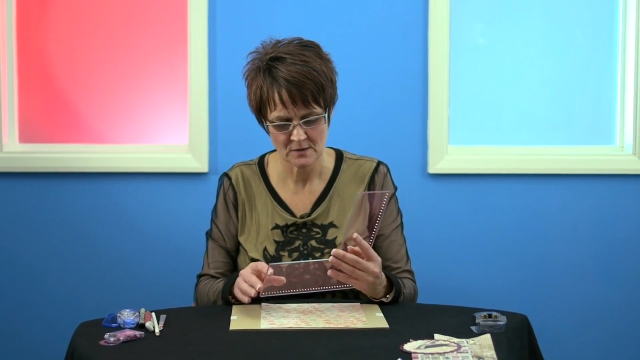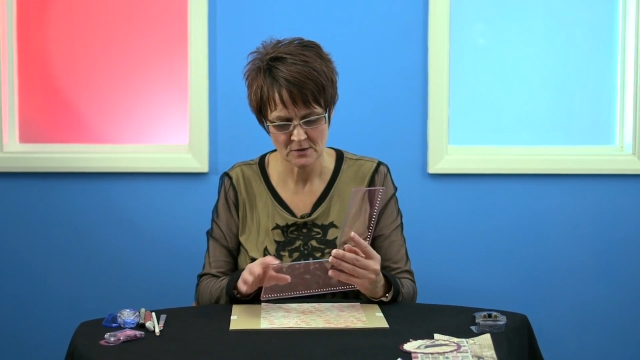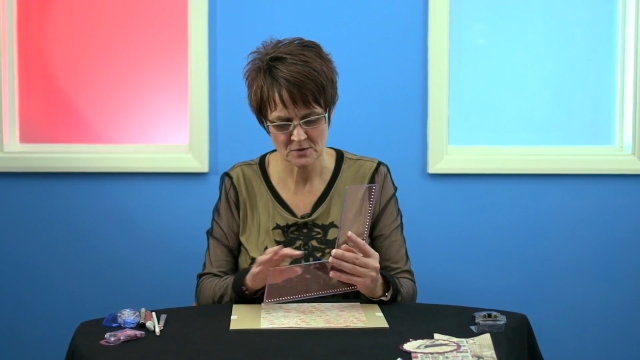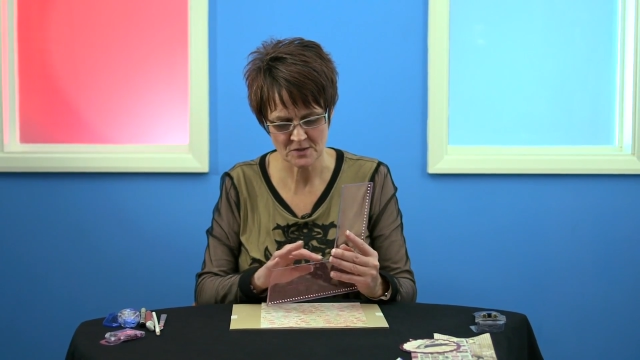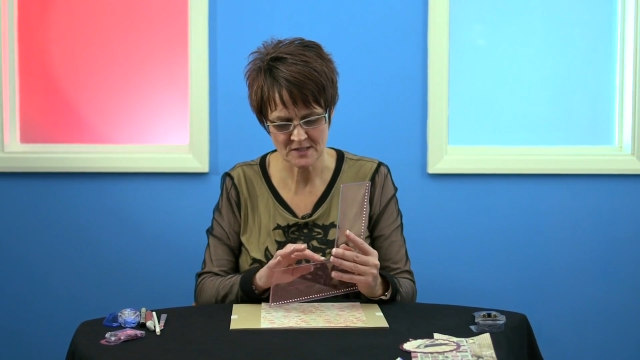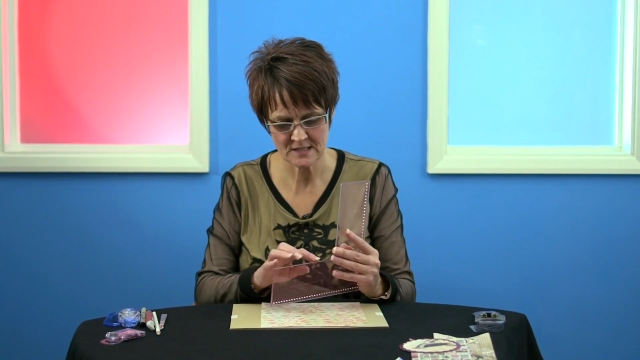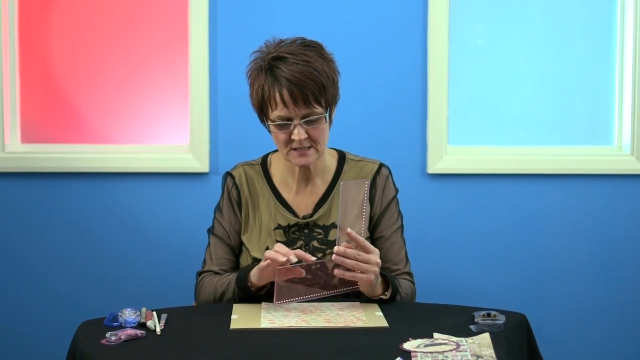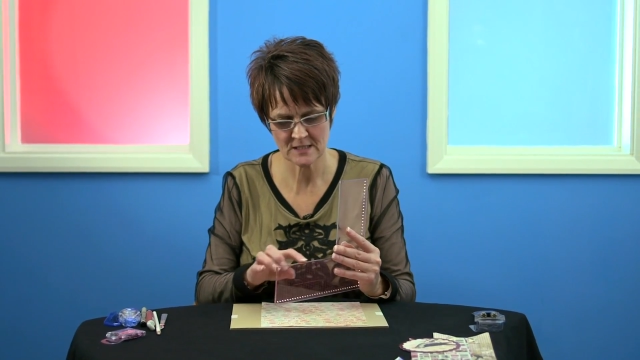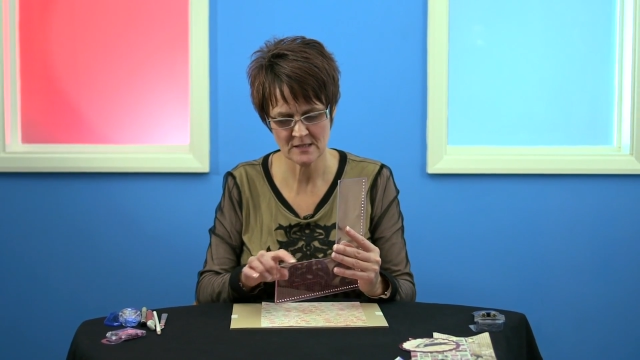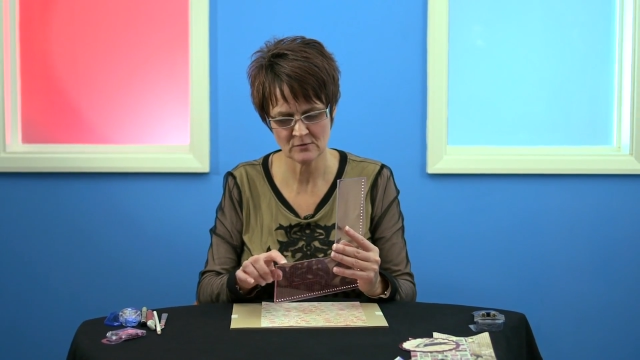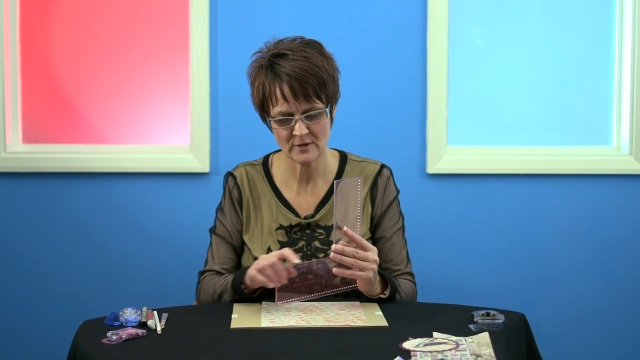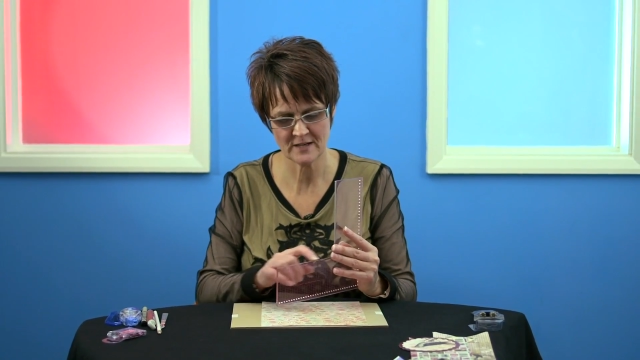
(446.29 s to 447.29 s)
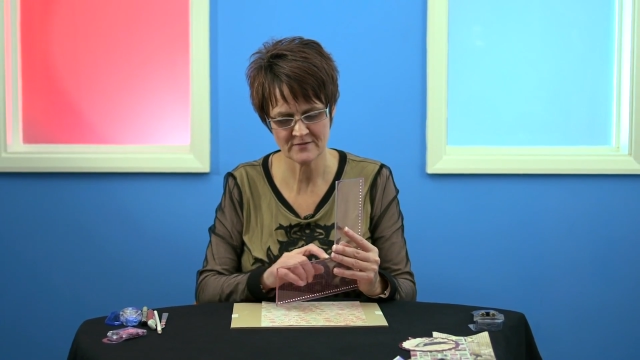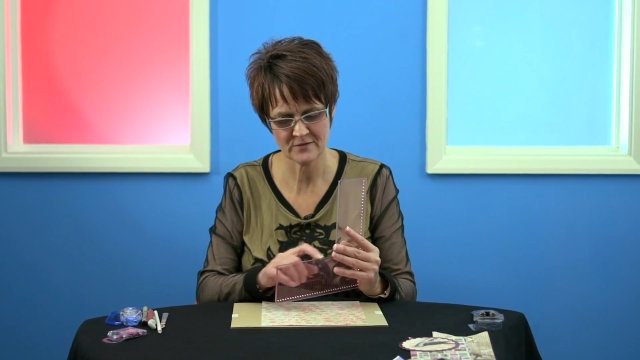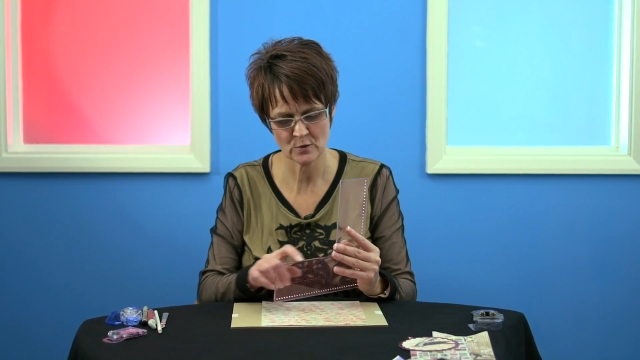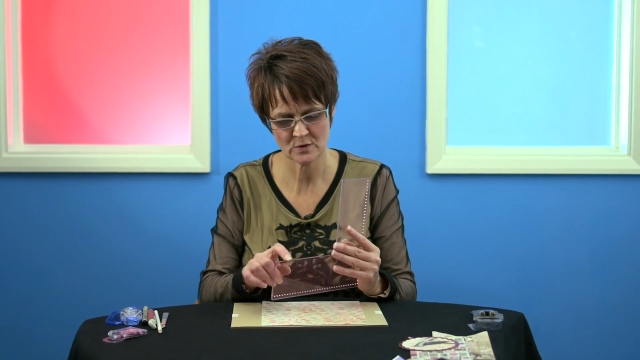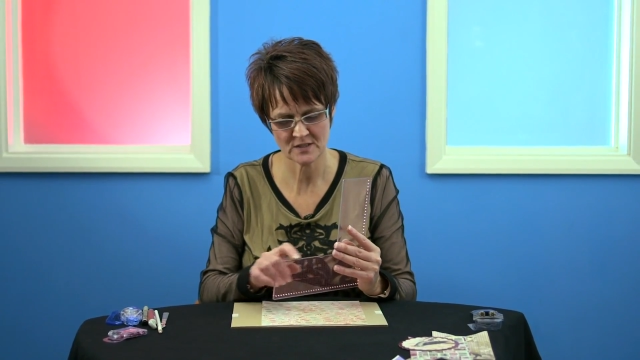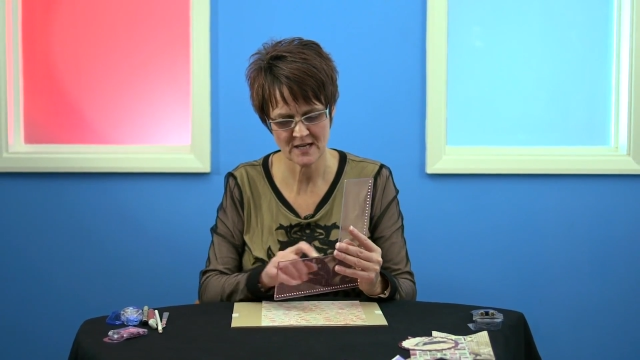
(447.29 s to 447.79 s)
Using the steel
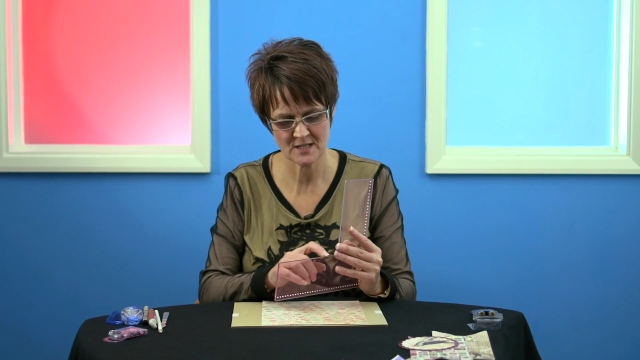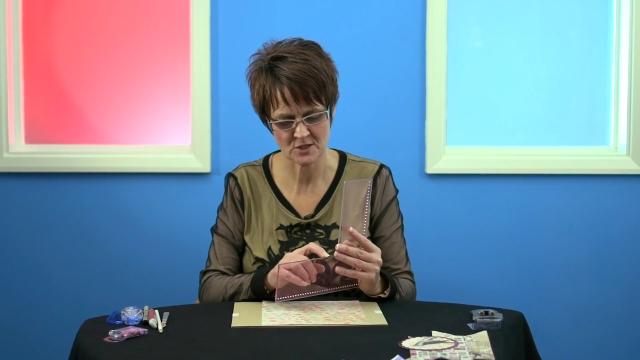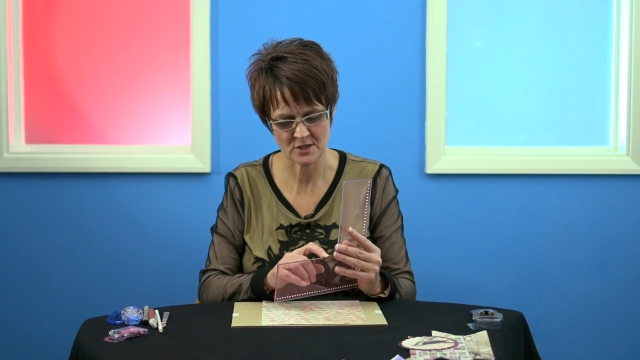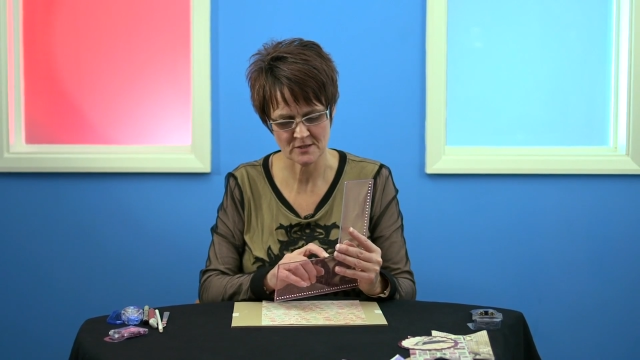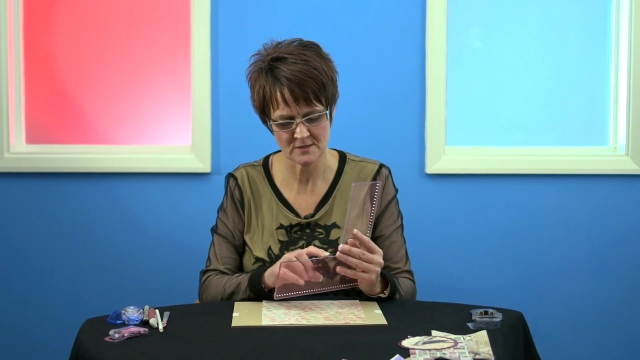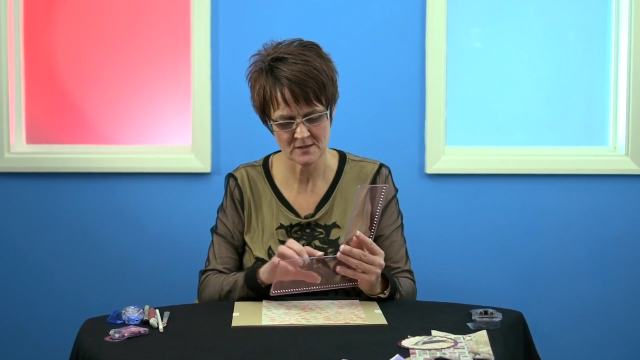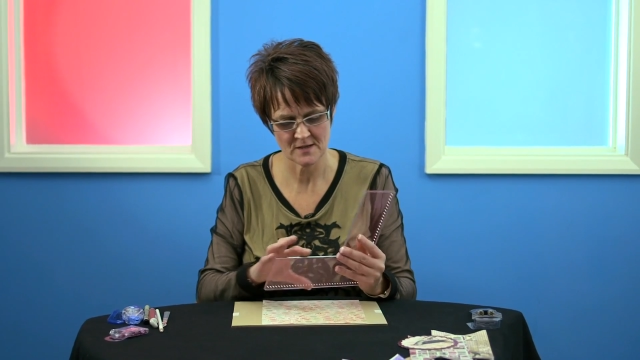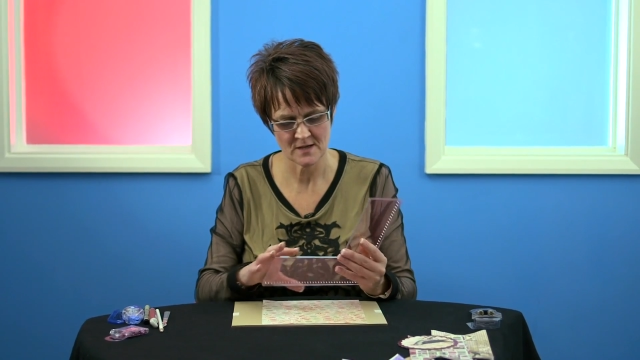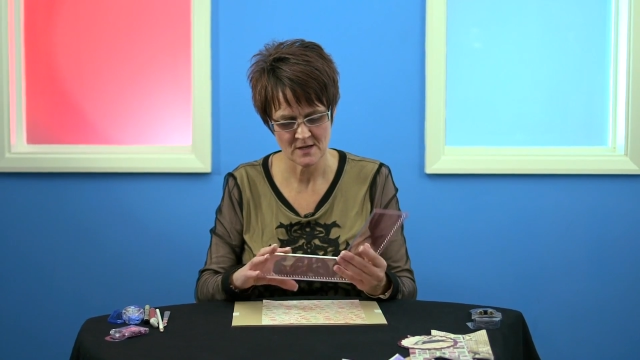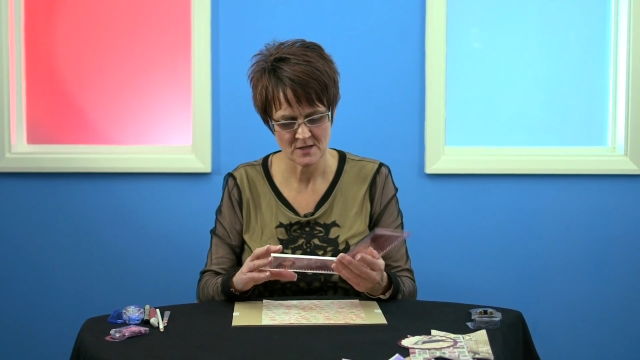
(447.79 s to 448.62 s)
reinforced edges,